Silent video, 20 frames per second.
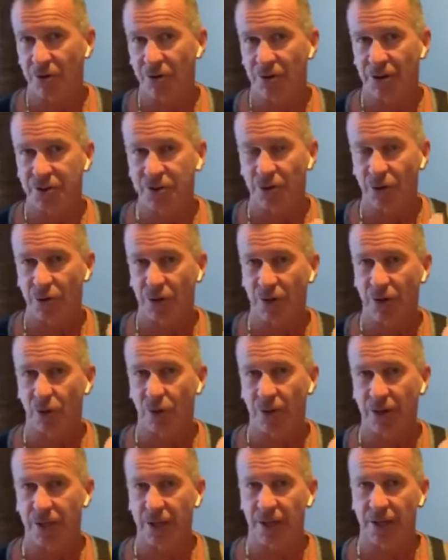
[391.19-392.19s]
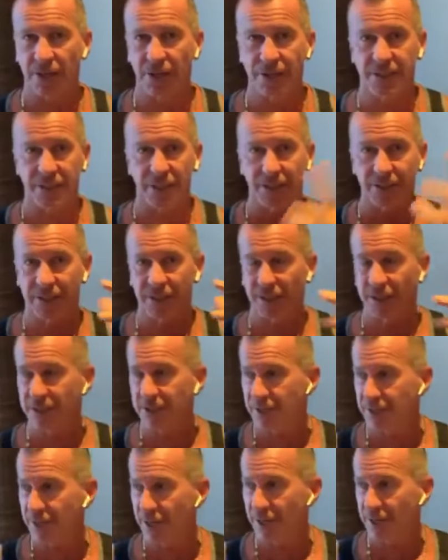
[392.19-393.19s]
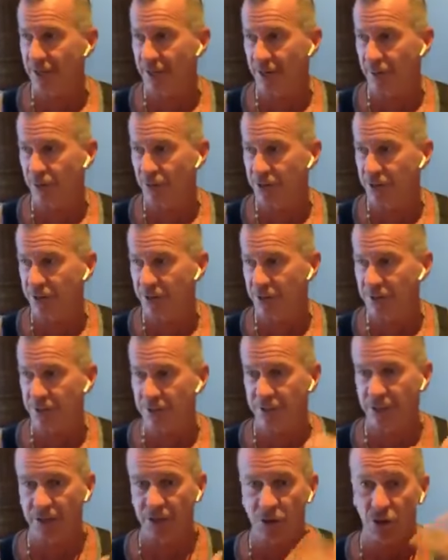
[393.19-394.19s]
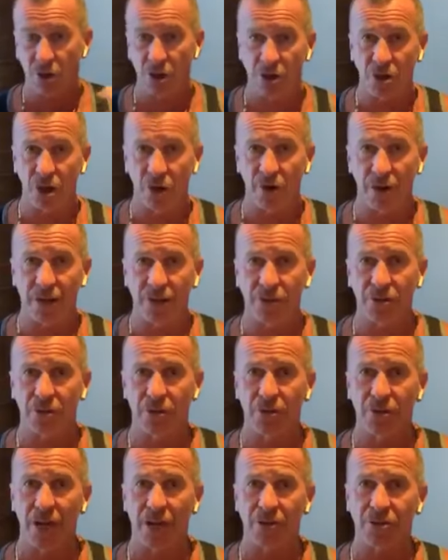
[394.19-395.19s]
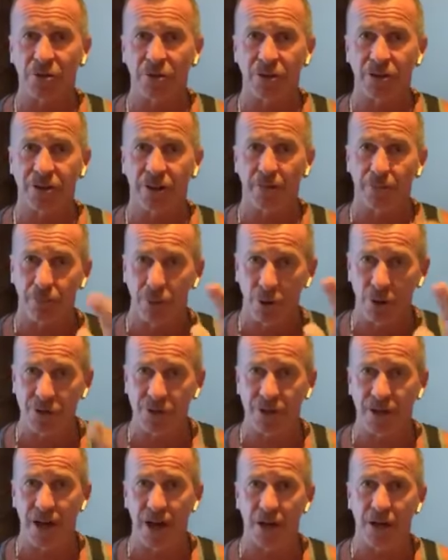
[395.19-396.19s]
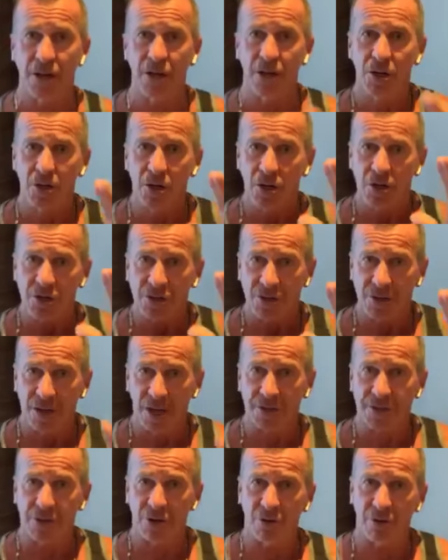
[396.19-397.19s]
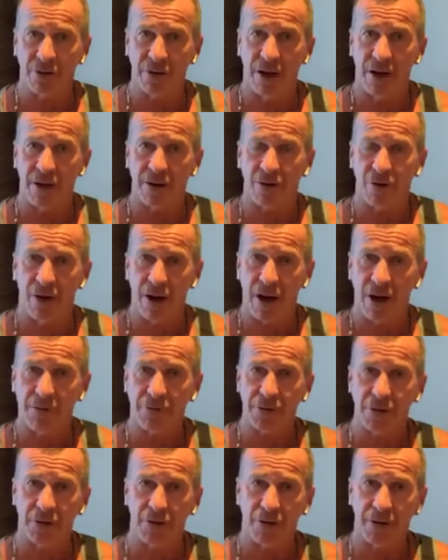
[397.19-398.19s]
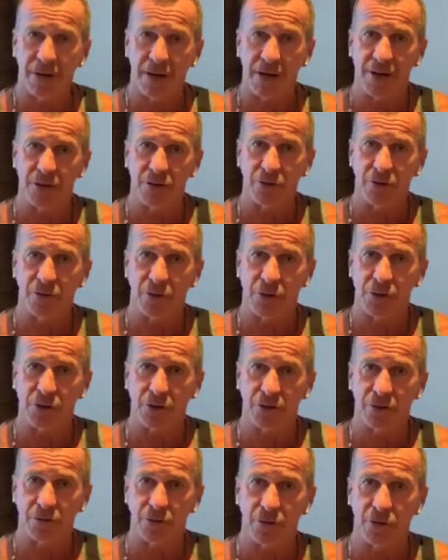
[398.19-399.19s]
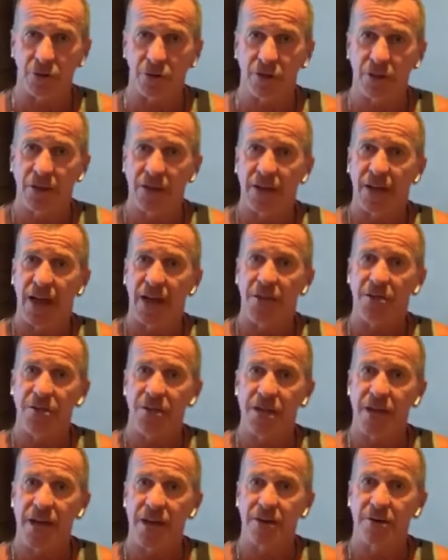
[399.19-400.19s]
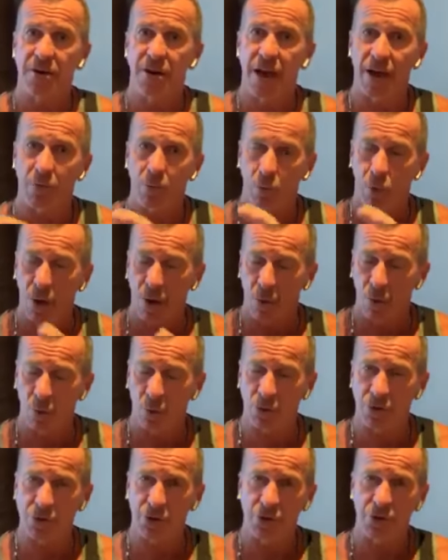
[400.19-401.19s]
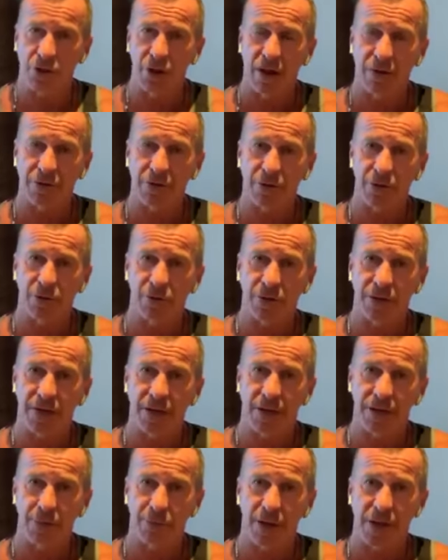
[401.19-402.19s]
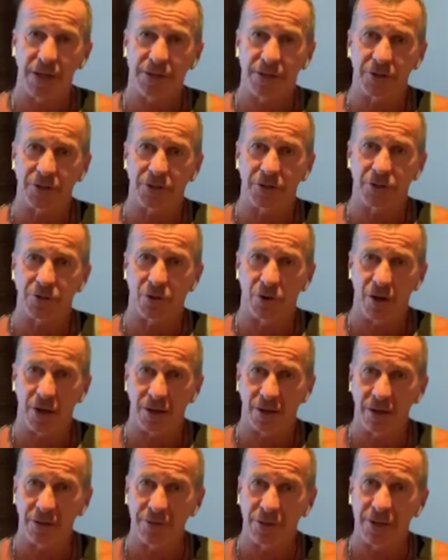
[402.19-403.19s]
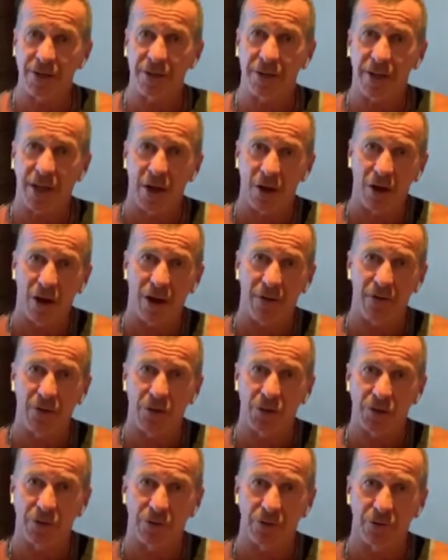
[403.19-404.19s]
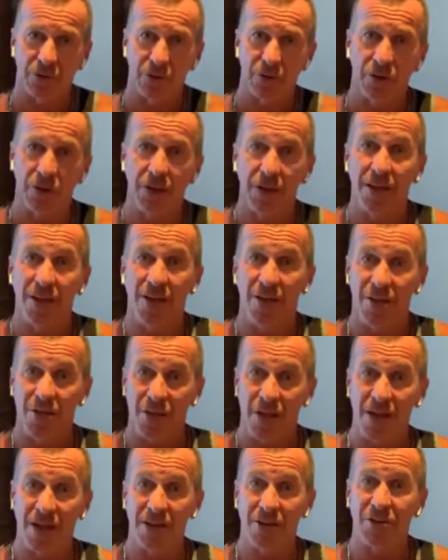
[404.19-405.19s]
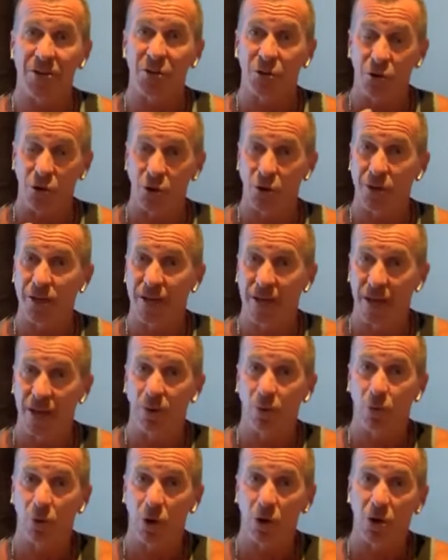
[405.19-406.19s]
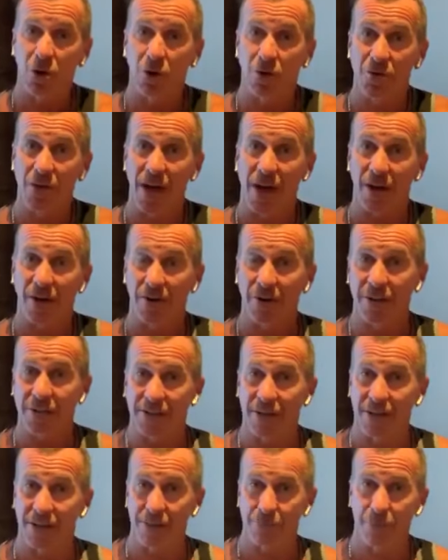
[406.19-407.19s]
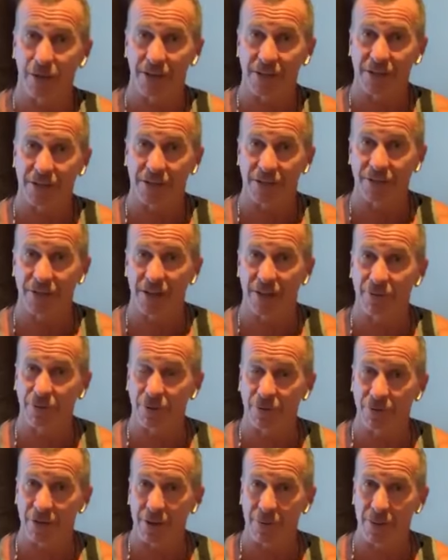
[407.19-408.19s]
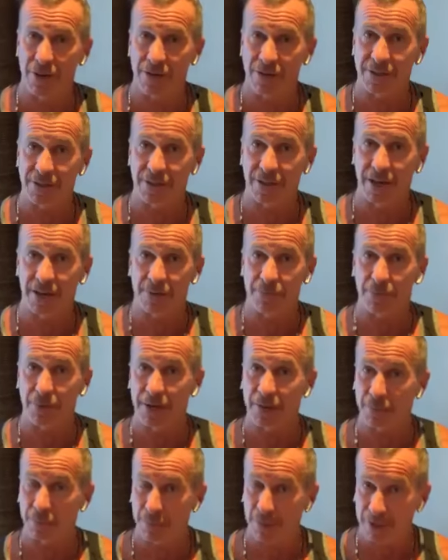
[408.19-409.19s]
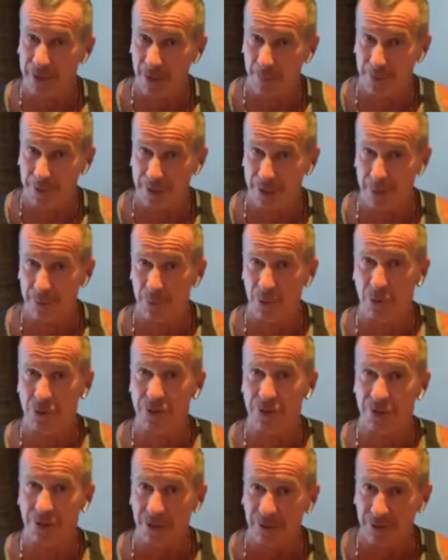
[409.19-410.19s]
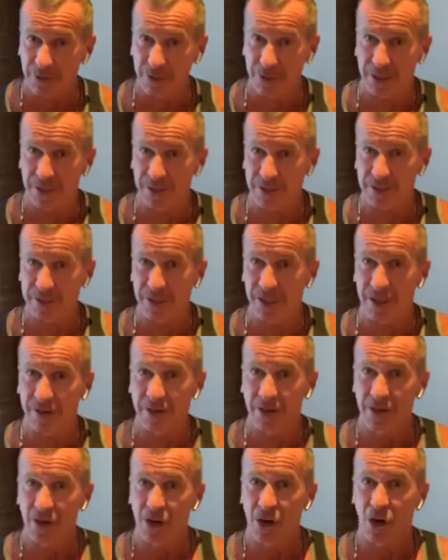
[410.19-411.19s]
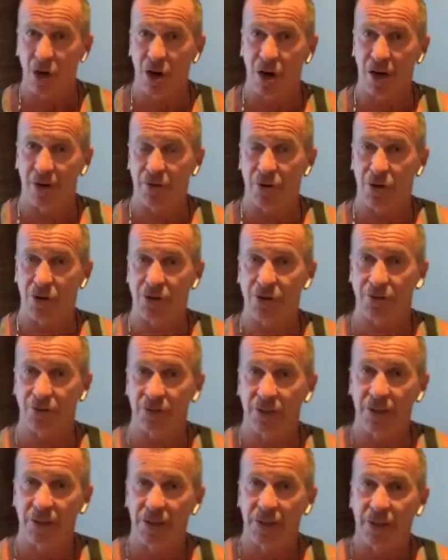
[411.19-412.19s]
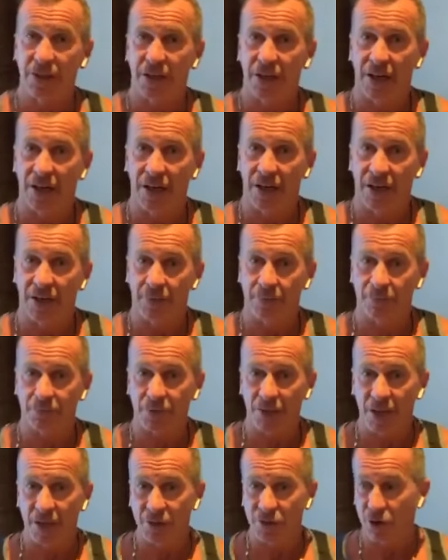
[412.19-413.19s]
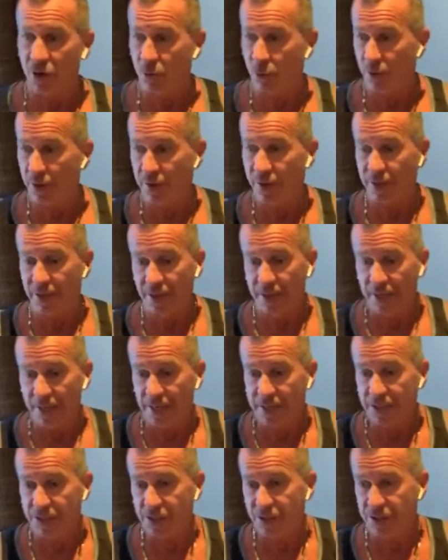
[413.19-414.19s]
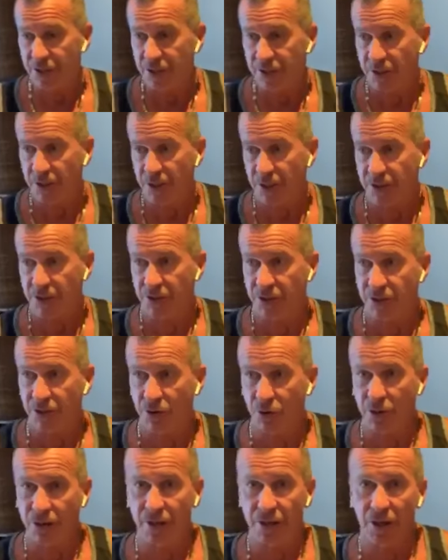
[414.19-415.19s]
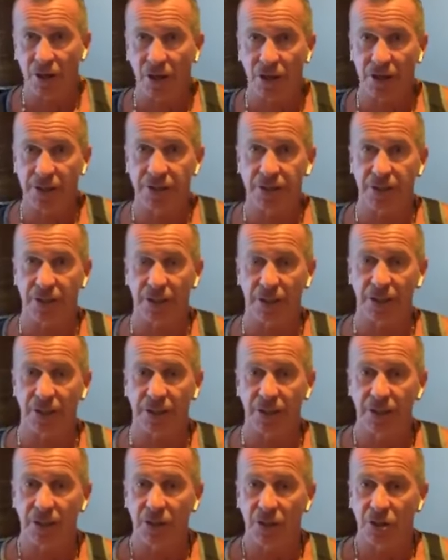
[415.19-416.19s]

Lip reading: Let's do it on a weekend. Let's say today's a Saturday, which it is, and then you can go ahead and do that sort of stuff, purge it out, start to craft and create a new version of you. And then what do you have to do on a daily basis to try and live into that higher version of you? Then you can work on that on a daily basis, 10-15 minutes a day, becoming that person, living into that higher version. And you know what? It's look at it holistically.